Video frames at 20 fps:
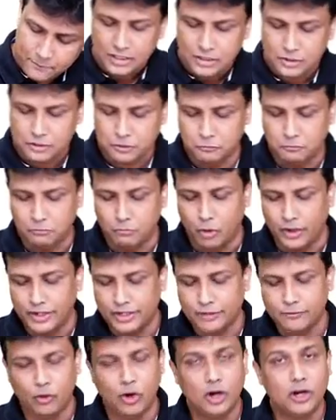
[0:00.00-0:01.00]
So
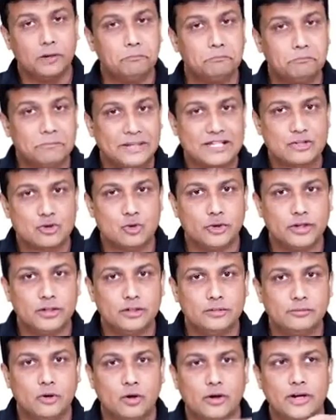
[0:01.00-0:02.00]
body wall
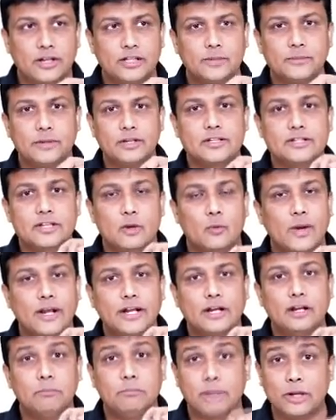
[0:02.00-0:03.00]
mesoderm or nothing but the
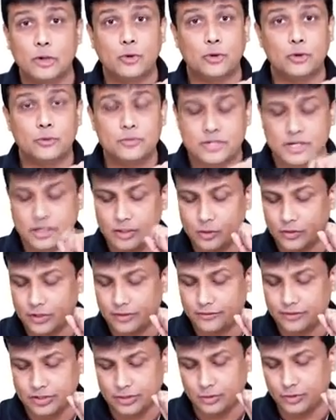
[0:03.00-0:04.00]
cervical myotomes are the one
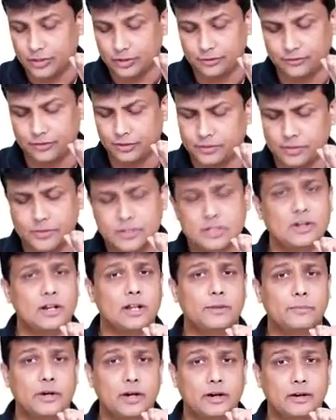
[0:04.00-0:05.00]
which are going to form the
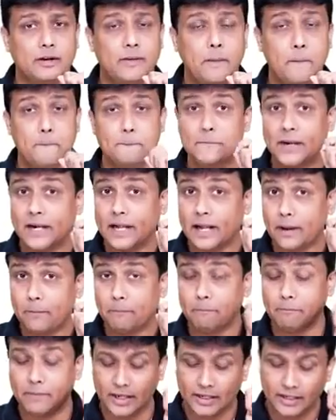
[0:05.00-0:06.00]
muscular part. But
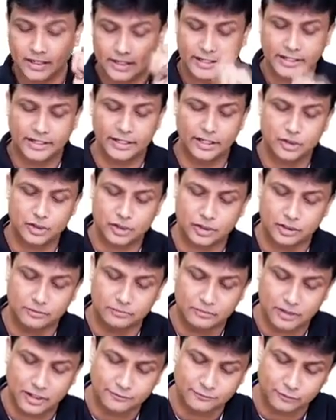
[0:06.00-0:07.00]
my intention,
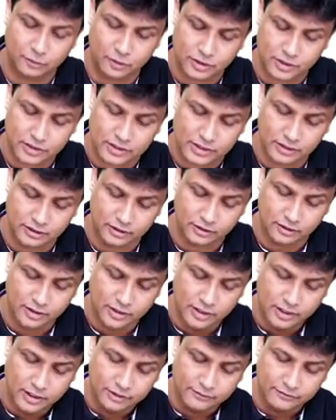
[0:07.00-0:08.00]
my focus here
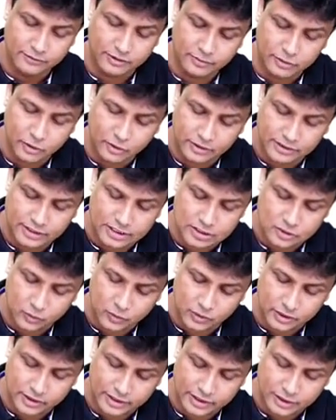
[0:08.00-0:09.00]
will be on this
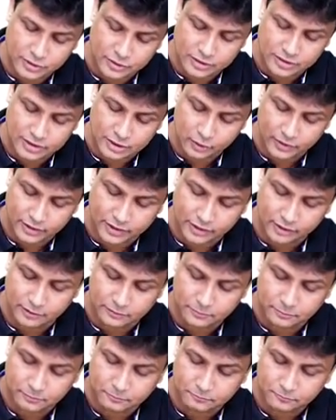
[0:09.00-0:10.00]
word, that is your cervical.
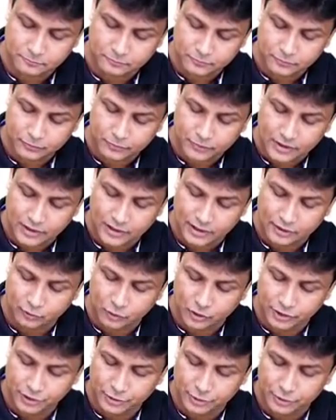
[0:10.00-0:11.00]
I
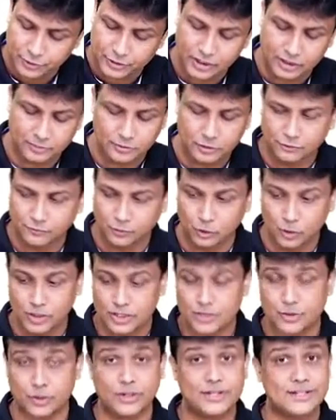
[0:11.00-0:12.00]
want you to keep your
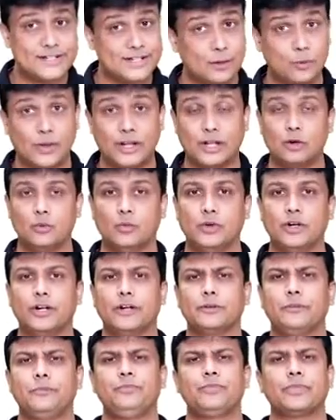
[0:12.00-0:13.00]
focus on cervical word.
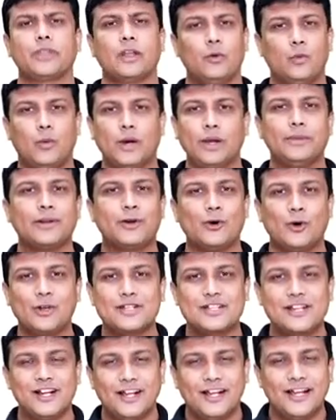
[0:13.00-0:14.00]
Why?
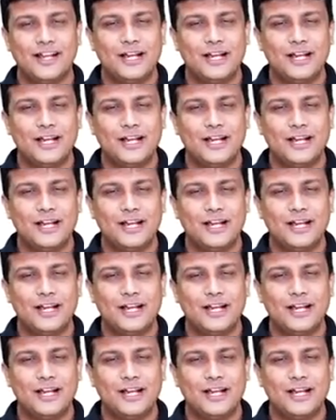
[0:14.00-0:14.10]
Because